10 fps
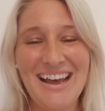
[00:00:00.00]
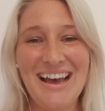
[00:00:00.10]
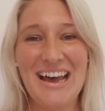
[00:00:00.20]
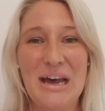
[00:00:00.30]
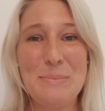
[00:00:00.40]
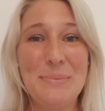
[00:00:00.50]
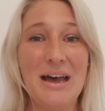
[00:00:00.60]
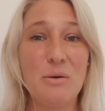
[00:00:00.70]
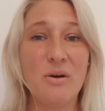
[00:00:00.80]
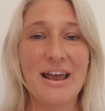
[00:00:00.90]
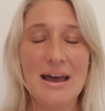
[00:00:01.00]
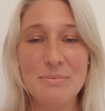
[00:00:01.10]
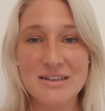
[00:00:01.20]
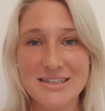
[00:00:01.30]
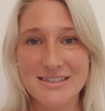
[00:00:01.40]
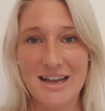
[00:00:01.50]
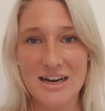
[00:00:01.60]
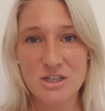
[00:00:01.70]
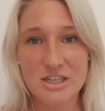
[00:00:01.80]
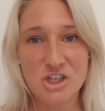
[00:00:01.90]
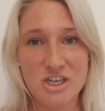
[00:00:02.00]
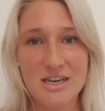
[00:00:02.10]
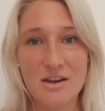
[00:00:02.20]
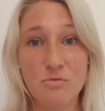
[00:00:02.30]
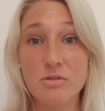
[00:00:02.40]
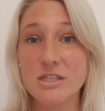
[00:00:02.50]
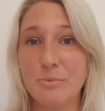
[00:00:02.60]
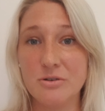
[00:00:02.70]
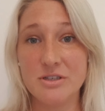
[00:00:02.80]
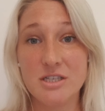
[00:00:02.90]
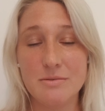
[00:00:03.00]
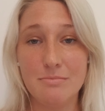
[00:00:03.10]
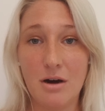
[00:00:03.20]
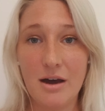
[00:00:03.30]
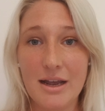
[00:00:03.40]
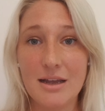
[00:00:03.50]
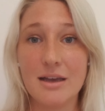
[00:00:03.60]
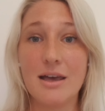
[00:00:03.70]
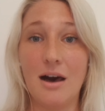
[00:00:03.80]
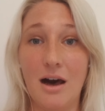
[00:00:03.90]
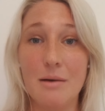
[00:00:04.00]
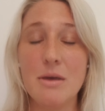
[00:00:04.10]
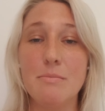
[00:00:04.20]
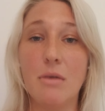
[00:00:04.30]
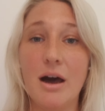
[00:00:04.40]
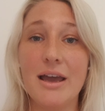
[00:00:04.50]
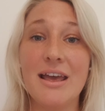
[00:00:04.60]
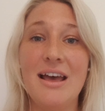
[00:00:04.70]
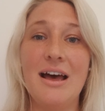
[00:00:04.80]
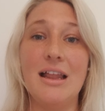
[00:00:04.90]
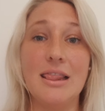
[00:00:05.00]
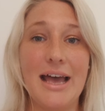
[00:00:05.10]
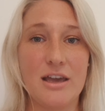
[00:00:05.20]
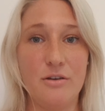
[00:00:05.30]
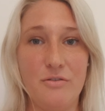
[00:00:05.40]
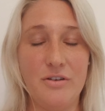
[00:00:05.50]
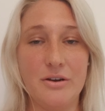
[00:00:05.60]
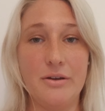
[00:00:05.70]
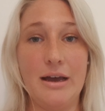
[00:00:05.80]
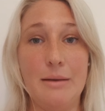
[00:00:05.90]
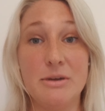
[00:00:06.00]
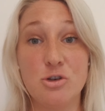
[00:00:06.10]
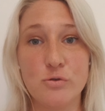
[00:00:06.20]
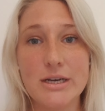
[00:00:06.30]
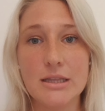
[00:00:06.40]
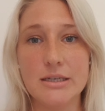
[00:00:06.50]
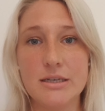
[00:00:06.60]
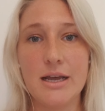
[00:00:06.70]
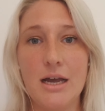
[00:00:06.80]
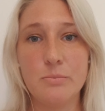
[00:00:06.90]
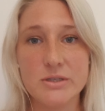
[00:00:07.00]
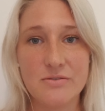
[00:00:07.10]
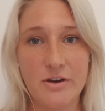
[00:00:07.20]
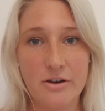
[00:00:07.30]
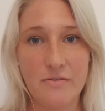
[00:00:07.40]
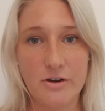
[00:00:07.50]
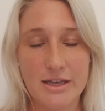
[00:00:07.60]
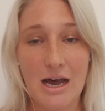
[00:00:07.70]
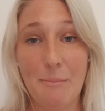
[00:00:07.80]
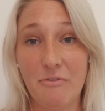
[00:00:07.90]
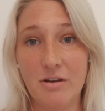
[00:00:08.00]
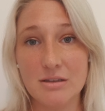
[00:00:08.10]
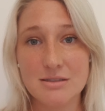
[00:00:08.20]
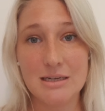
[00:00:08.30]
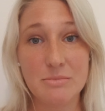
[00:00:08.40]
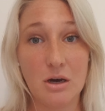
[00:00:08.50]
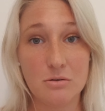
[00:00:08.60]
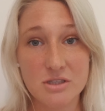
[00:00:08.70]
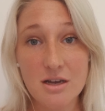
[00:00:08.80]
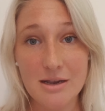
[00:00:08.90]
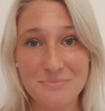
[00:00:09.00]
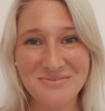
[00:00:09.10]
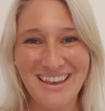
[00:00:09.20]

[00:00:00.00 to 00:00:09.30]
But what happened is that actually she responded to my calm and my lack of, adrenaline and was very, very calm and fell asleep the whole time.